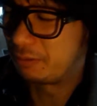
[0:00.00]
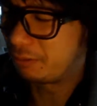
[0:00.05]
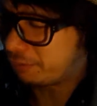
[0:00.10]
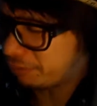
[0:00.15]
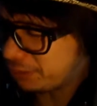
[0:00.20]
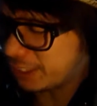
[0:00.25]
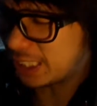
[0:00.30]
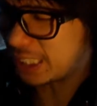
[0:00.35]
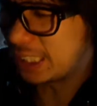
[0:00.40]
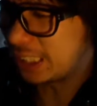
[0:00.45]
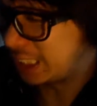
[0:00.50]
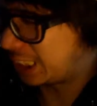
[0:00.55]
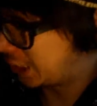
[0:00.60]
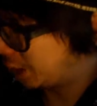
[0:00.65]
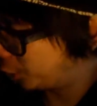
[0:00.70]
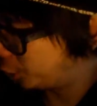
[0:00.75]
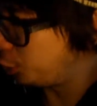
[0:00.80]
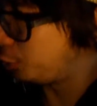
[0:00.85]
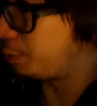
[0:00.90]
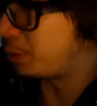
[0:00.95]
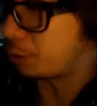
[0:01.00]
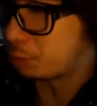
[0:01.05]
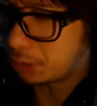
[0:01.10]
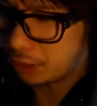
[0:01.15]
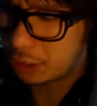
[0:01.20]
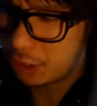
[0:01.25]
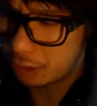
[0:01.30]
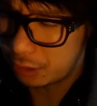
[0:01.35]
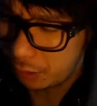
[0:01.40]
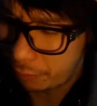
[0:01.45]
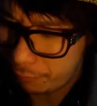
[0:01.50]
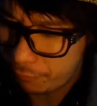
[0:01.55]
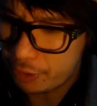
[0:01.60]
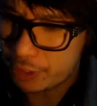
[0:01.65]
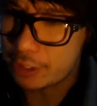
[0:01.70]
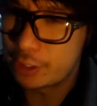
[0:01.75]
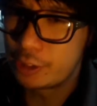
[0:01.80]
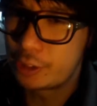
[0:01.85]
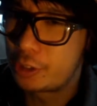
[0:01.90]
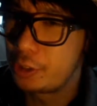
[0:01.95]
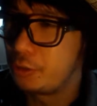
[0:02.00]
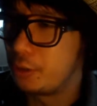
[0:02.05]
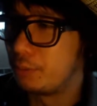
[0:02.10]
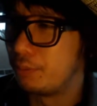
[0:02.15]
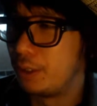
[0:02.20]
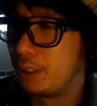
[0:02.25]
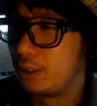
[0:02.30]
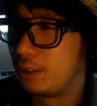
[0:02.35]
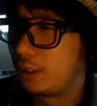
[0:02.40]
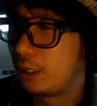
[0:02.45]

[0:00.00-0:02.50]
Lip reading: fucking stupid, why can't I fucking do it, man?